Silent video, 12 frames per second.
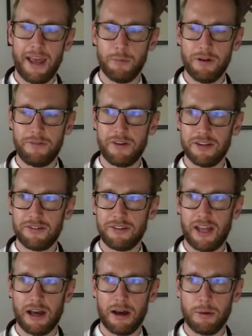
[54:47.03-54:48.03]
With this,
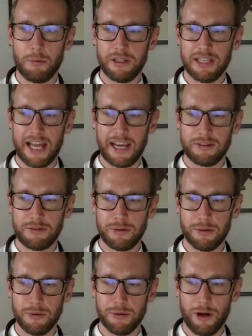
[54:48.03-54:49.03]
I would like
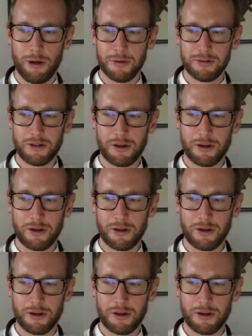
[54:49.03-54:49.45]
to almost